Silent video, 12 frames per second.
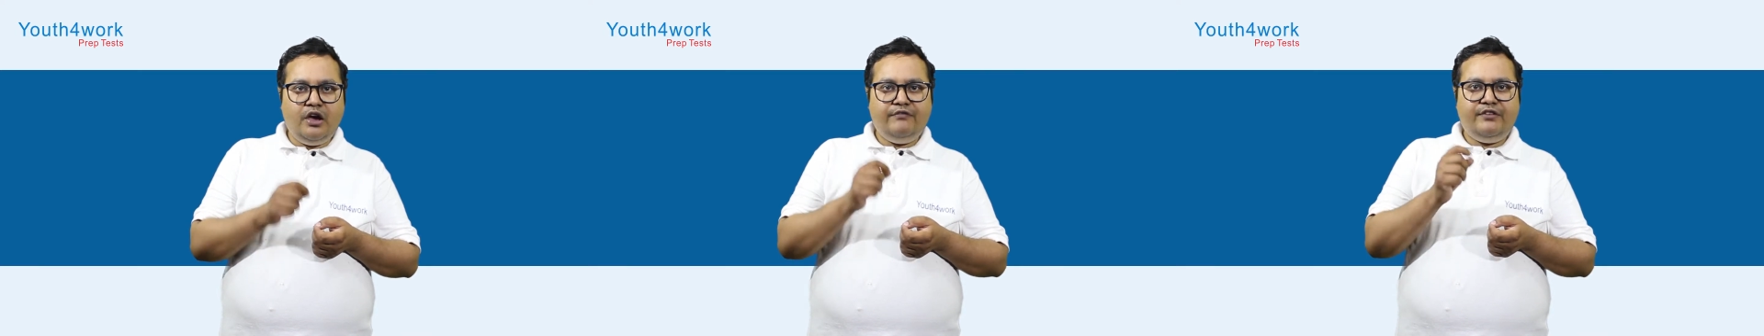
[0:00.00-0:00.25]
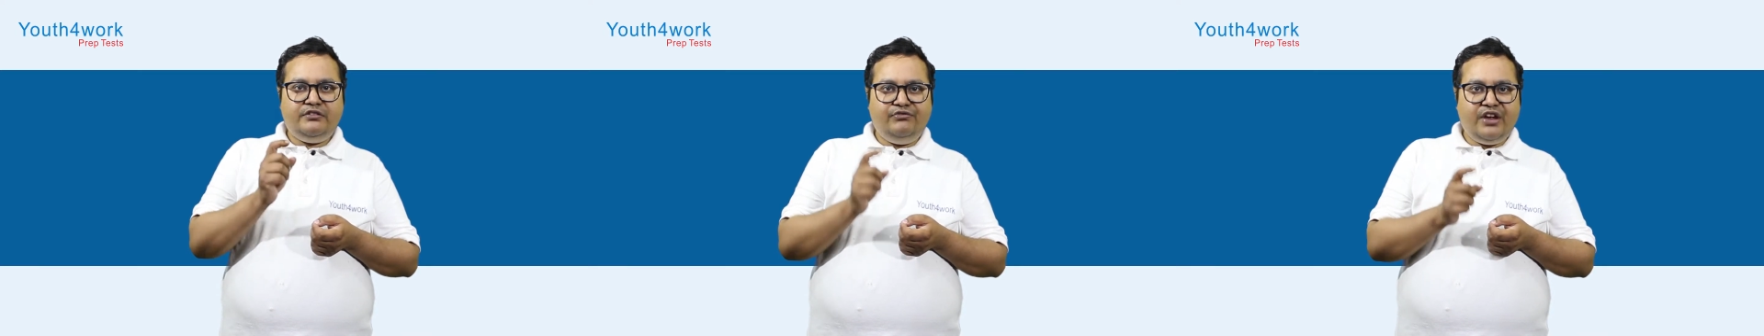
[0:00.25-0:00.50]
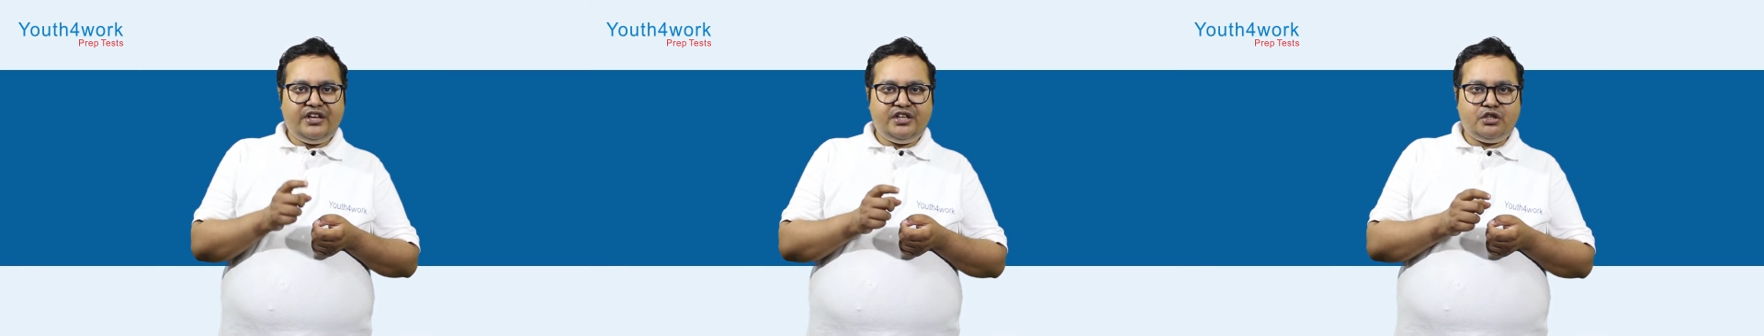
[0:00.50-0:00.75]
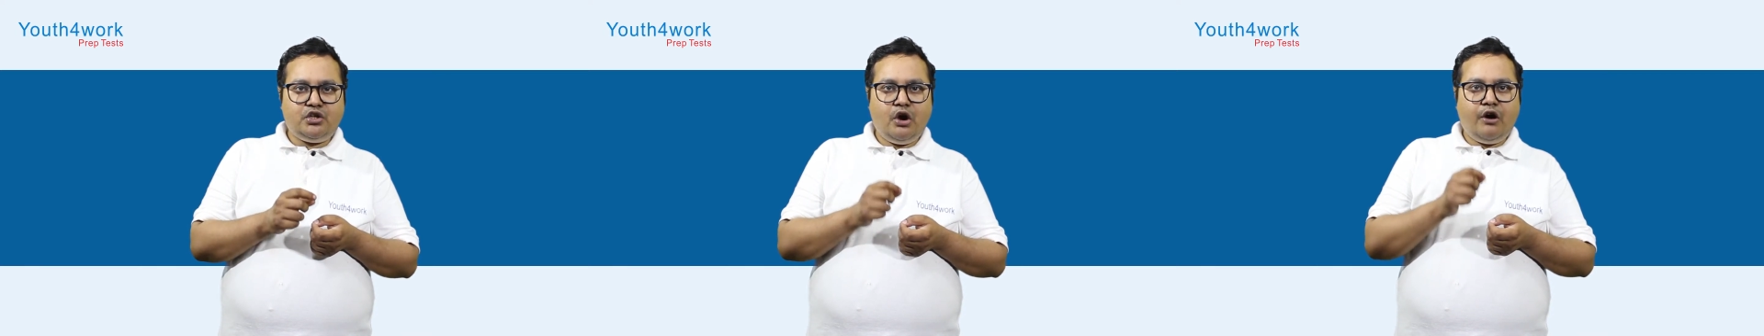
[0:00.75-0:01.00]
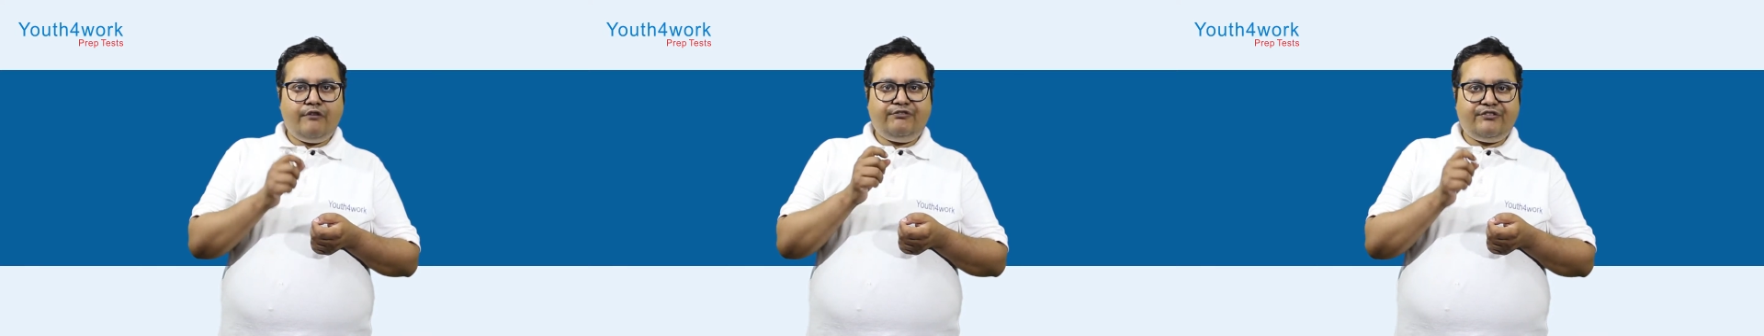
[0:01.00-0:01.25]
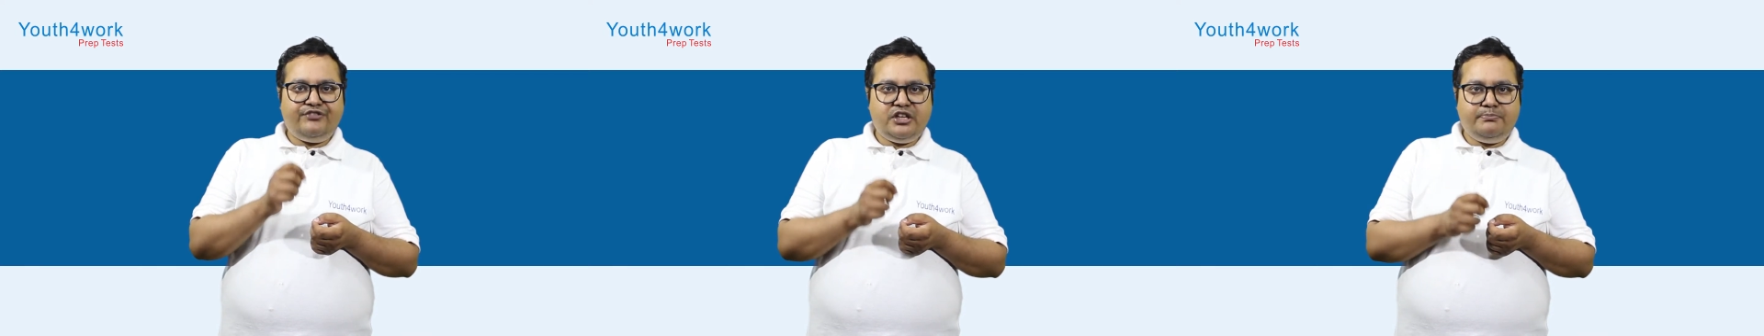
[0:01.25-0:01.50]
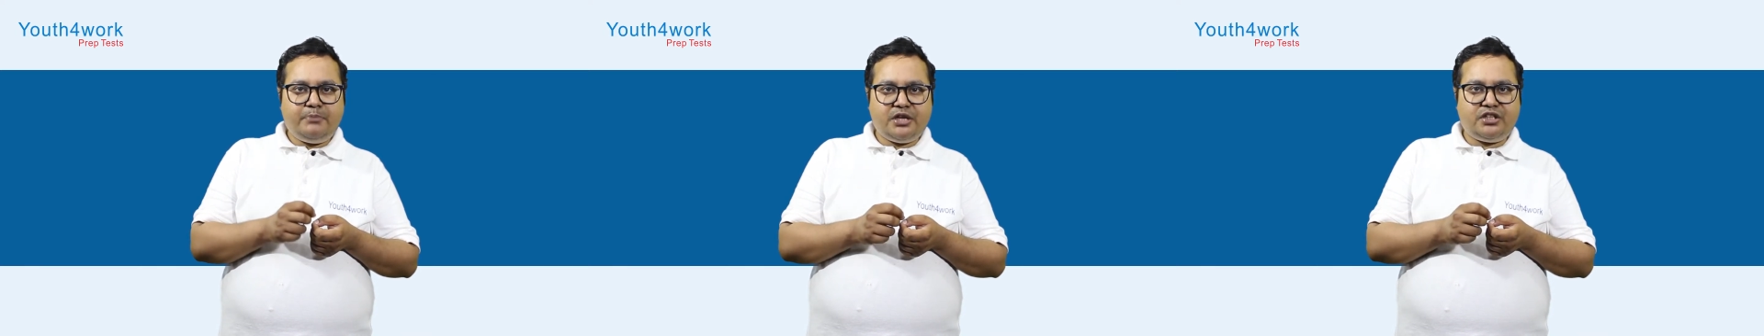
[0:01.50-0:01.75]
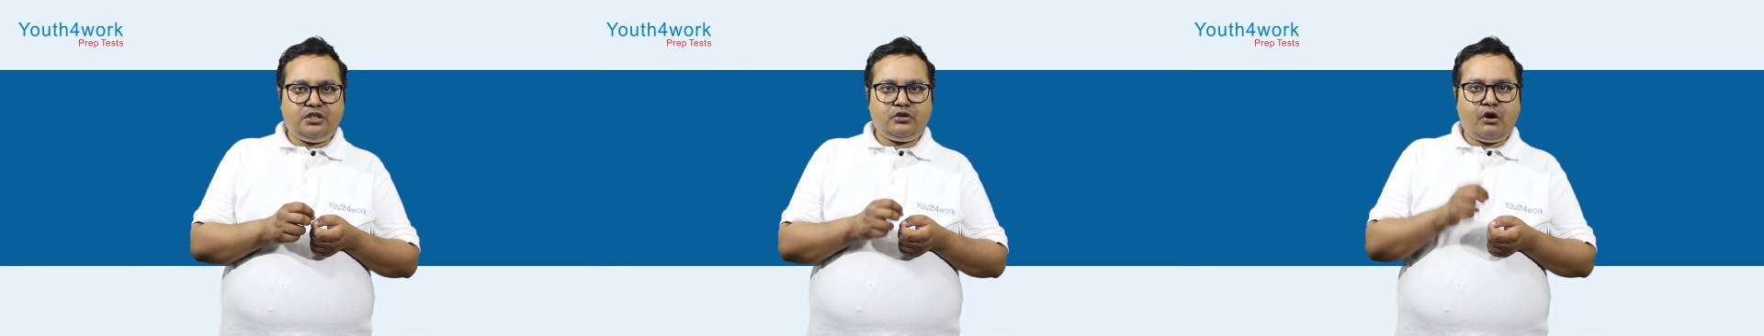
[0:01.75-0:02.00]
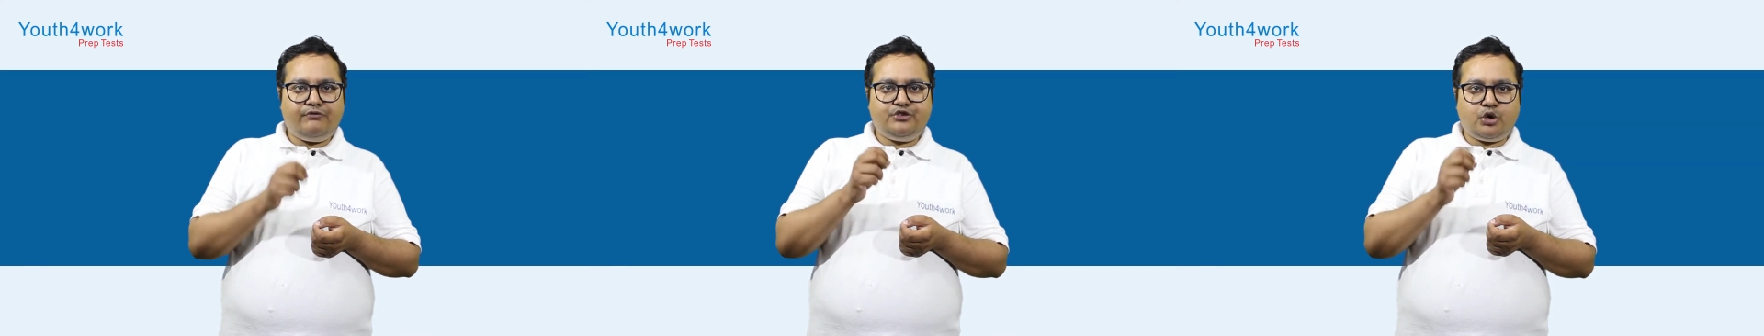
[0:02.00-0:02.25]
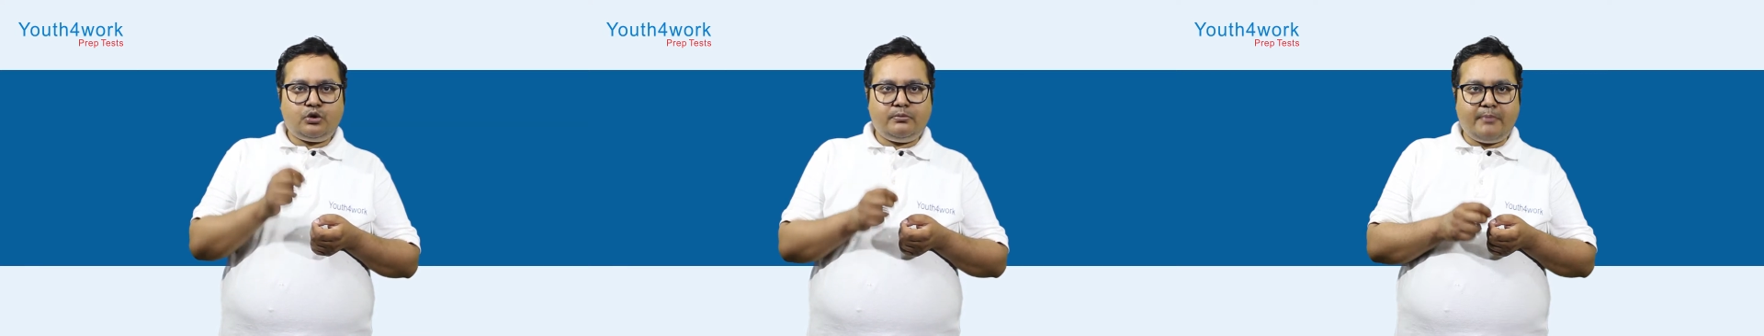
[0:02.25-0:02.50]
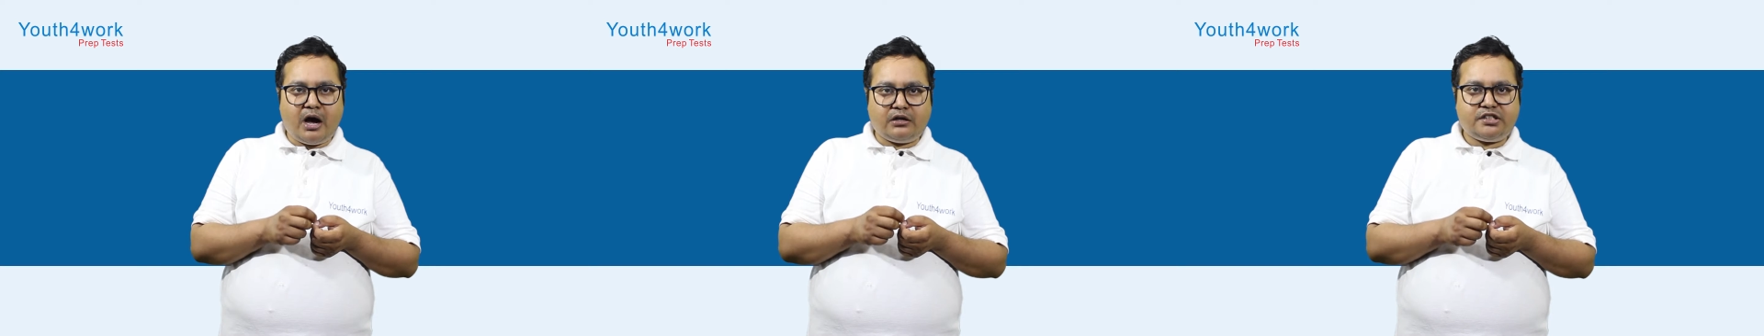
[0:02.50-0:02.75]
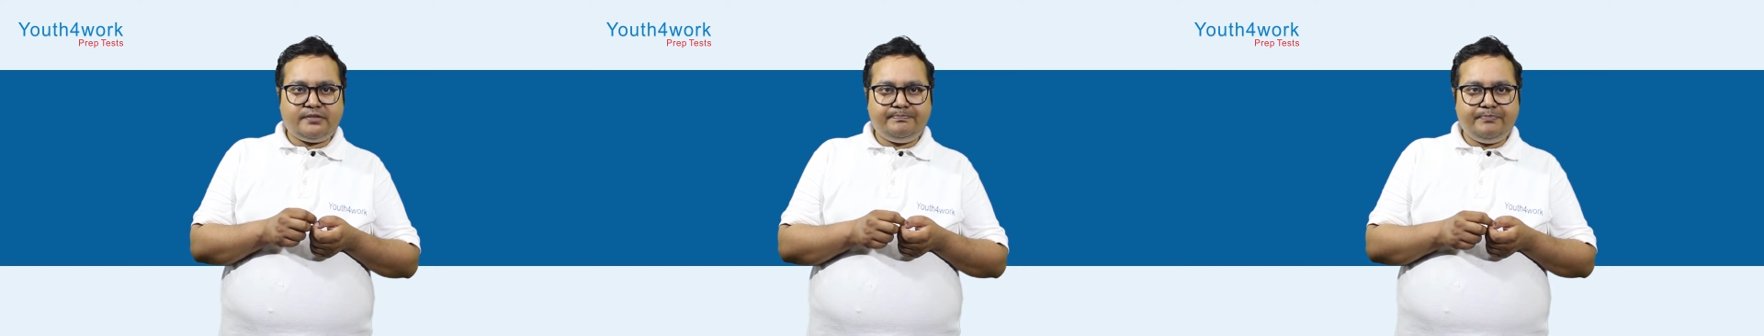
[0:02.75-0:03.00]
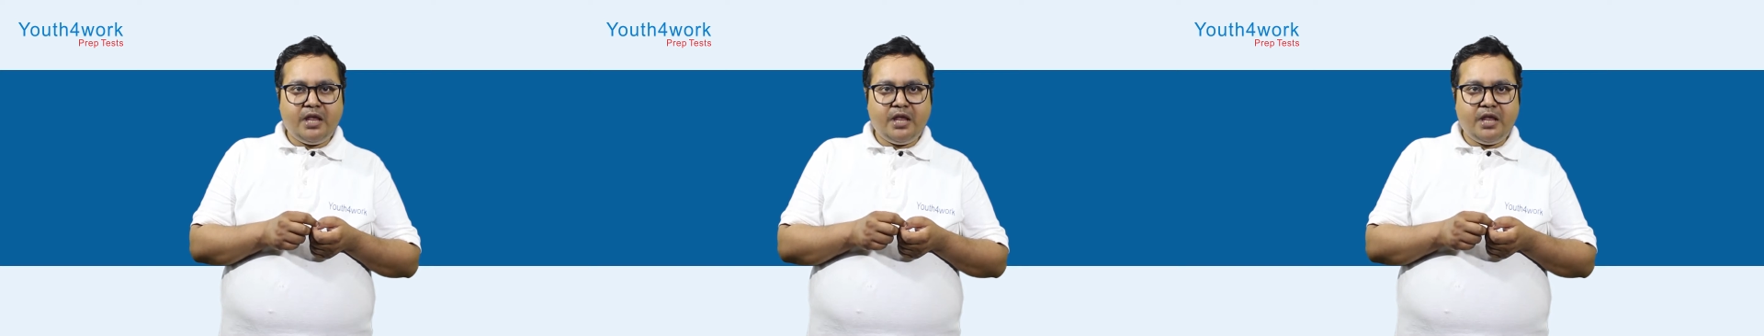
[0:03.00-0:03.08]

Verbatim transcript: with weightage of 15% of total marks.